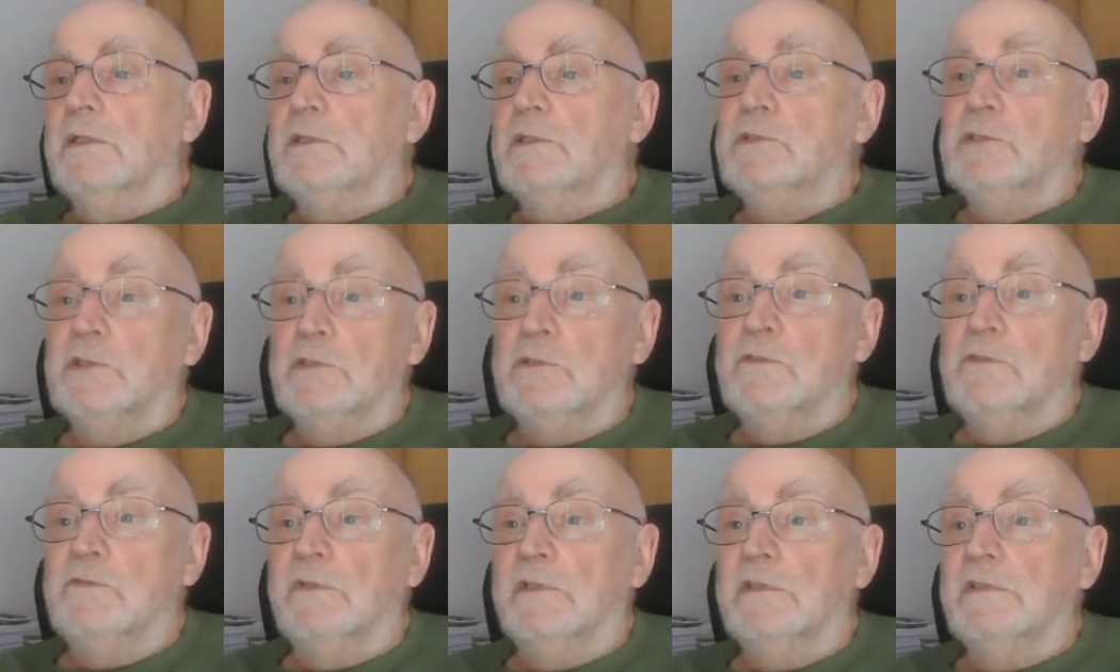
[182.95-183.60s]

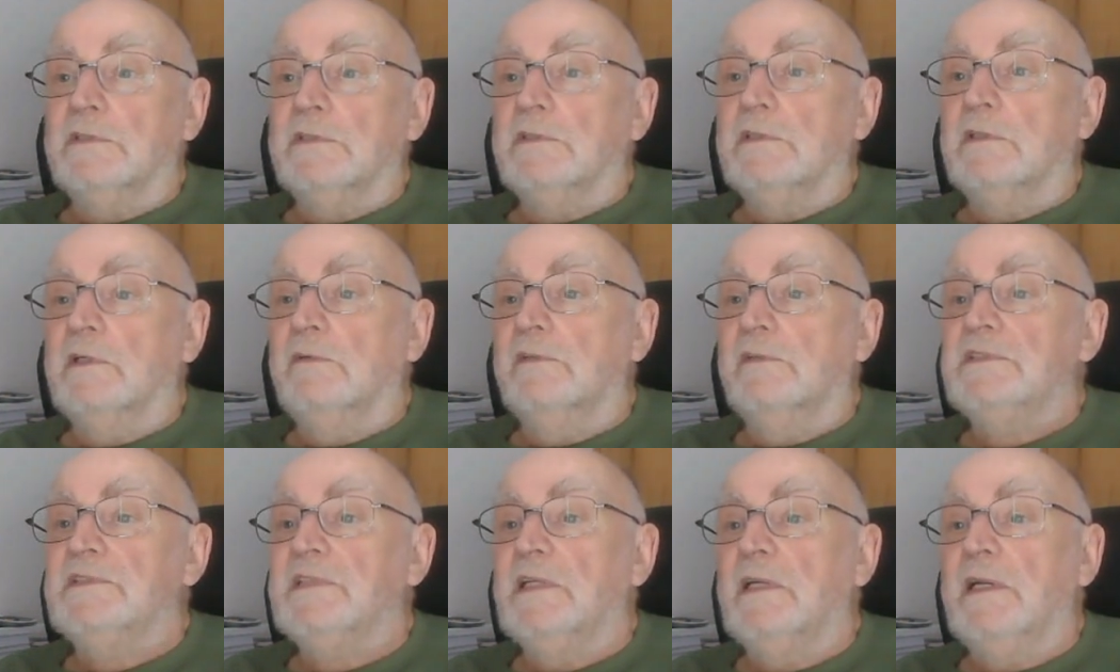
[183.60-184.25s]
Children are
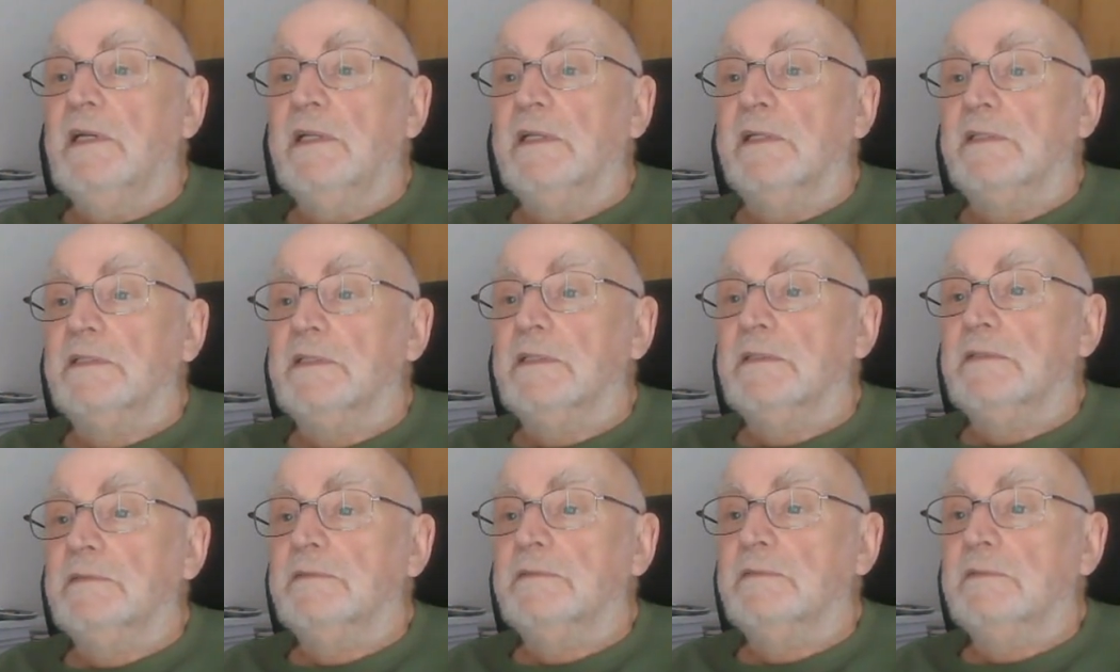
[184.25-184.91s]
resilient,
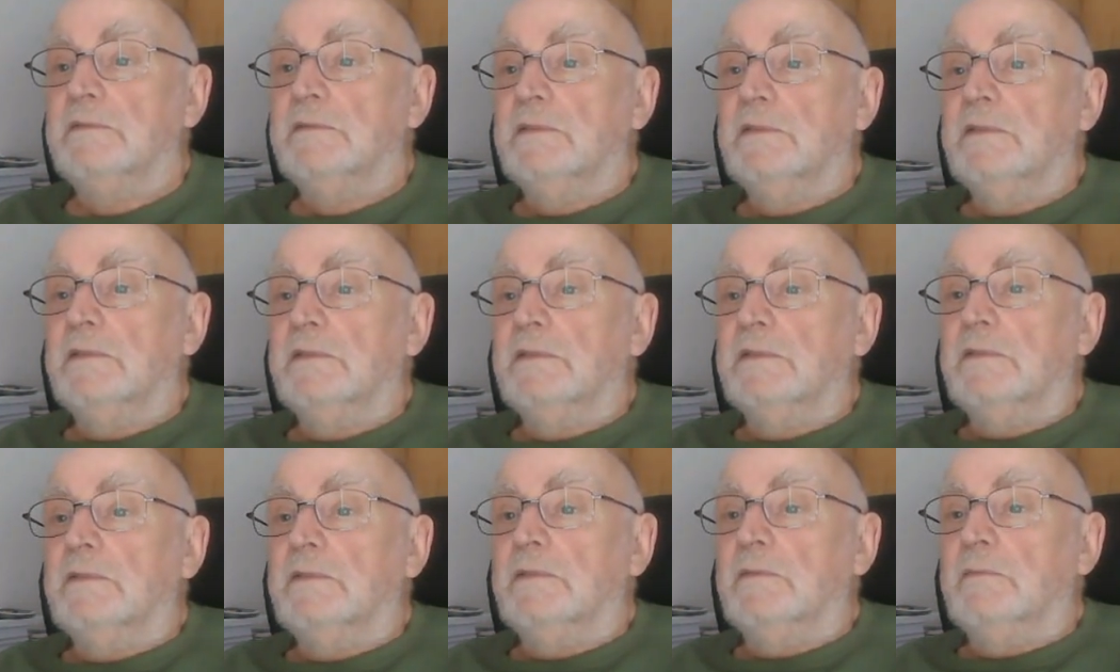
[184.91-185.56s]

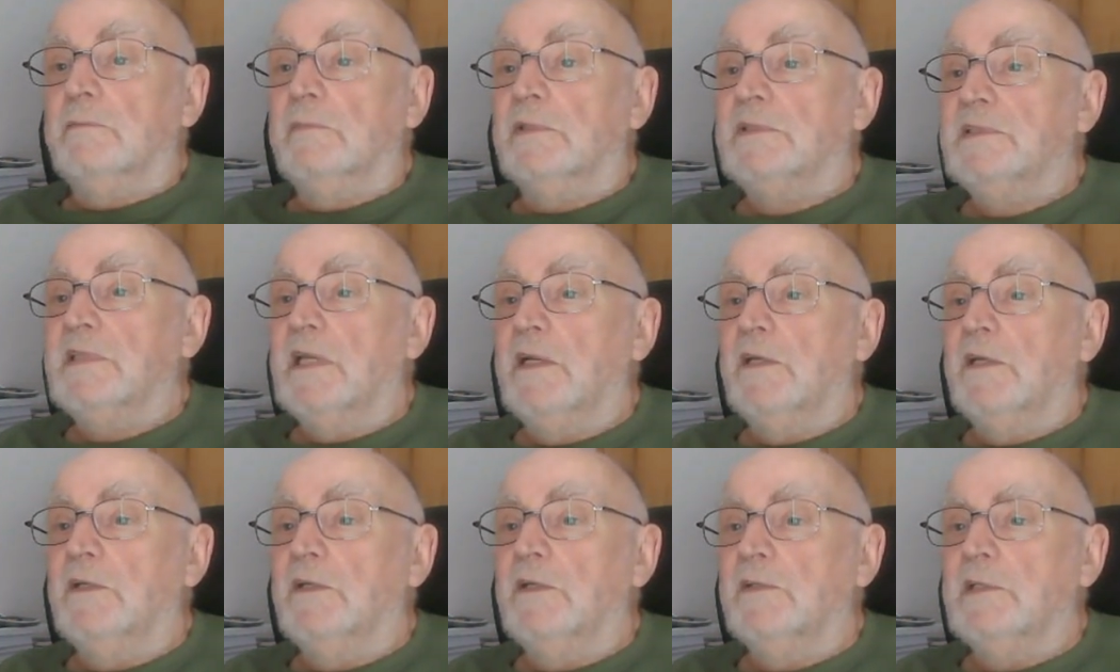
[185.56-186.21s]
but
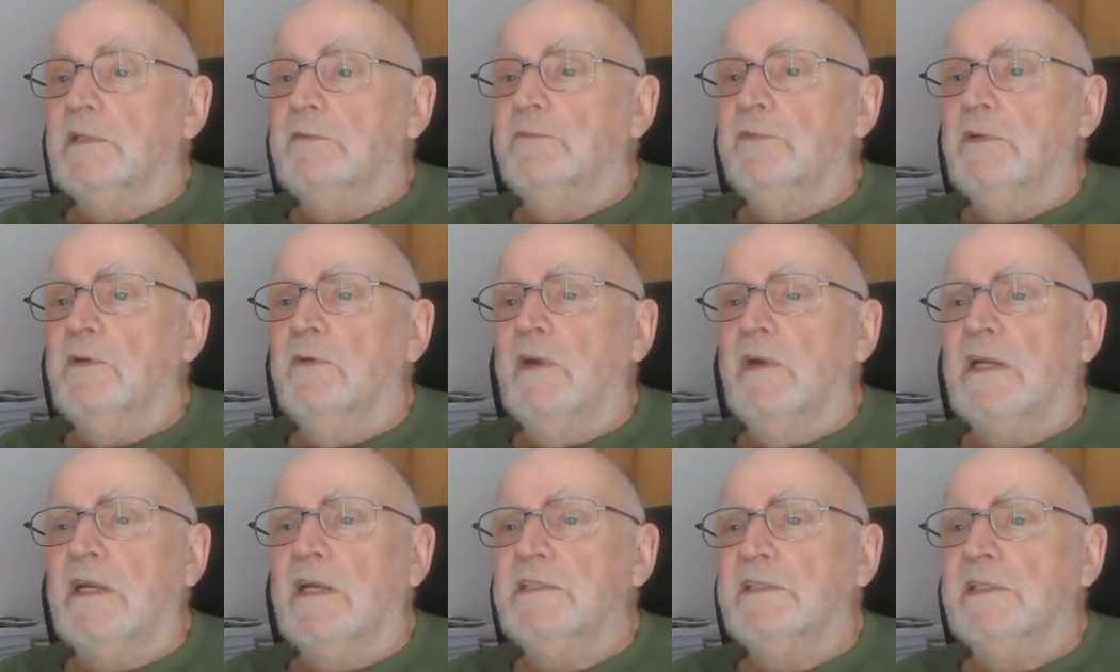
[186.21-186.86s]
take nothing for
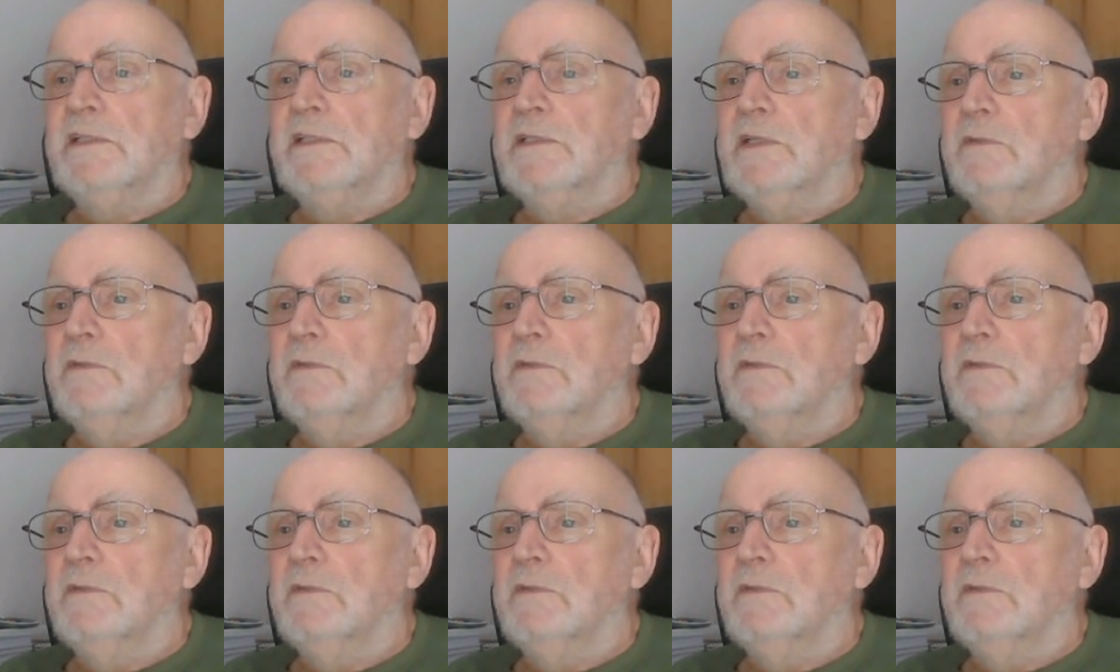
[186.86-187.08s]
granted.